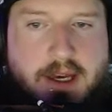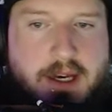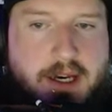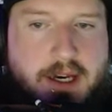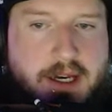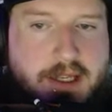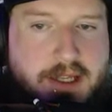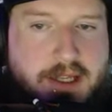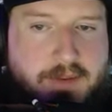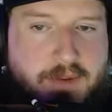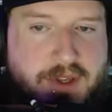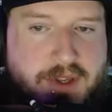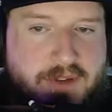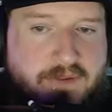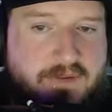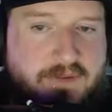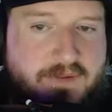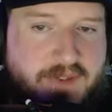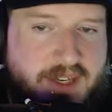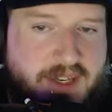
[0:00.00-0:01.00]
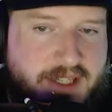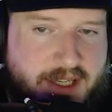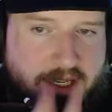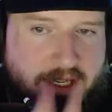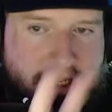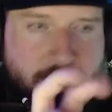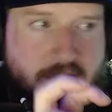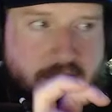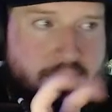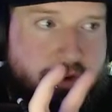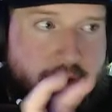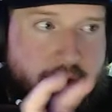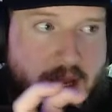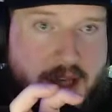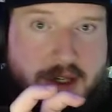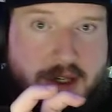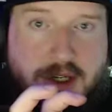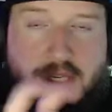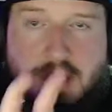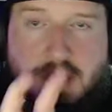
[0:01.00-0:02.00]
And then when you visit an
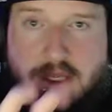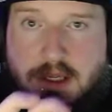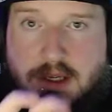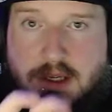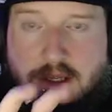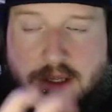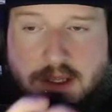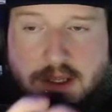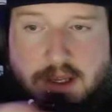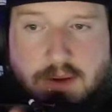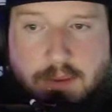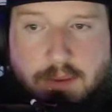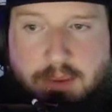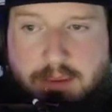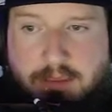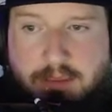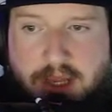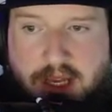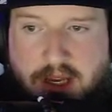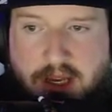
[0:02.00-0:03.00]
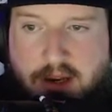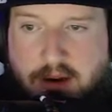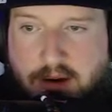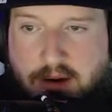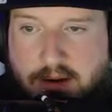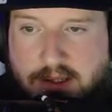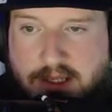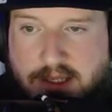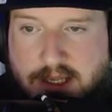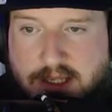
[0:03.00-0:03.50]
attraction, there will be many cards that